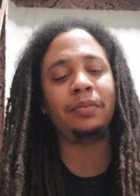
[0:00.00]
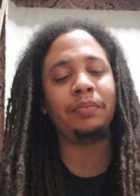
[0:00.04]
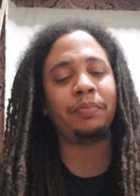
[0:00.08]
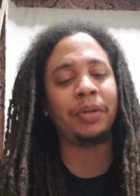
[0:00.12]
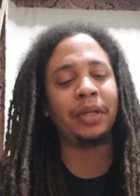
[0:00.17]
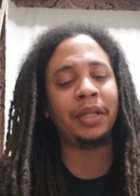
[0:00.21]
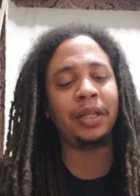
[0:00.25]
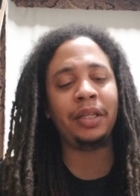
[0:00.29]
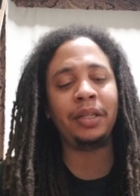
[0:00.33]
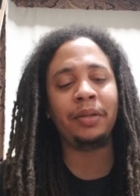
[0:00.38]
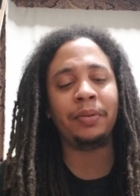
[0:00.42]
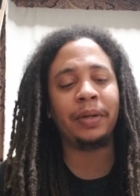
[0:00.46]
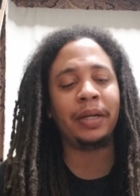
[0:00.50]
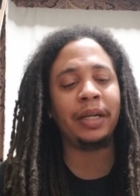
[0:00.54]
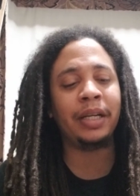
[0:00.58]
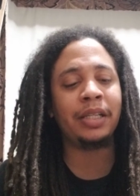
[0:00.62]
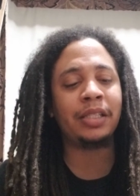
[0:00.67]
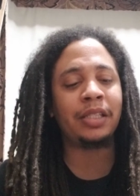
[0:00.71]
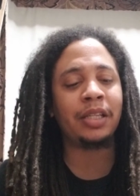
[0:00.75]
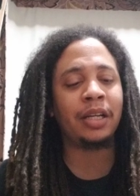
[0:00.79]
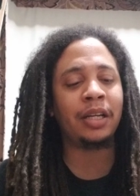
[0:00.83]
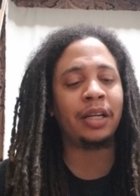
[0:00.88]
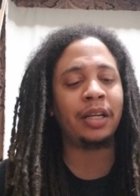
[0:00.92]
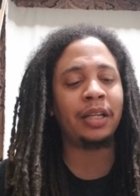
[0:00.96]
But
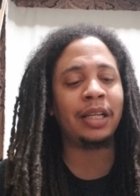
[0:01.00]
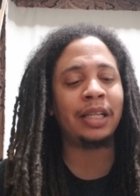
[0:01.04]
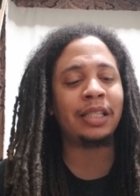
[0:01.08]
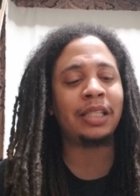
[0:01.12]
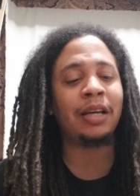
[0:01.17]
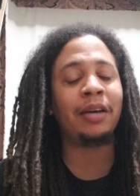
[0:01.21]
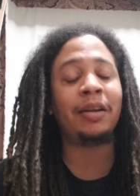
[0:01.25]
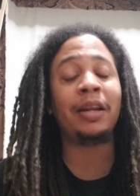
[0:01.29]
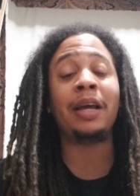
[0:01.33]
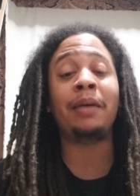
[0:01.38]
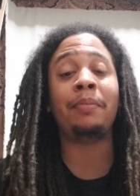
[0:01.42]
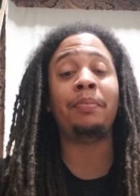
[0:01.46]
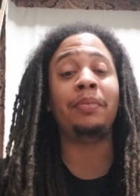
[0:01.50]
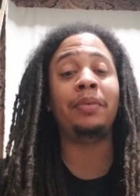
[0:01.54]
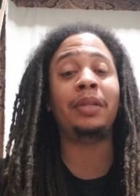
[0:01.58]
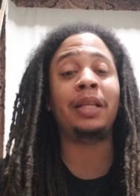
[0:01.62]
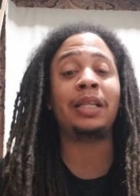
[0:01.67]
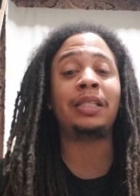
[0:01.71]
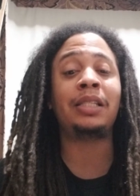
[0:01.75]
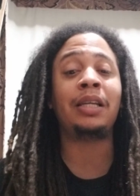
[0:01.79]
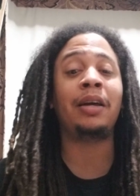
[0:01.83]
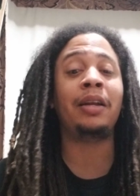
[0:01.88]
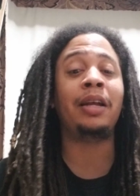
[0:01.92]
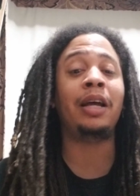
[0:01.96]
anyways, uh, that's how that
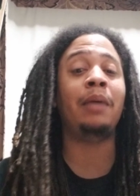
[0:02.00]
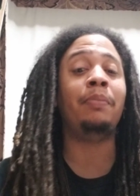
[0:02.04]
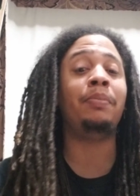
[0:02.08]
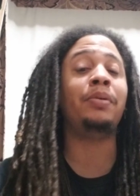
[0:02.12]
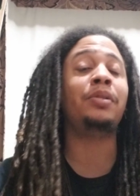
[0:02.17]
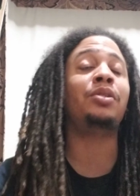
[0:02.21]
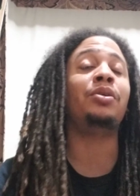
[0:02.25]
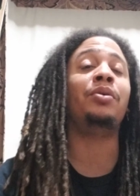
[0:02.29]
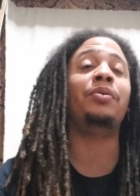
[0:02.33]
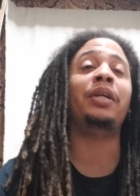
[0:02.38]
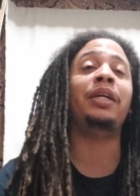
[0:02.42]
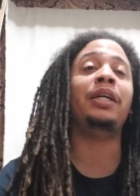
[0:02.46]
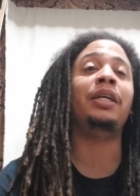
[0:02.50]
that's how the episode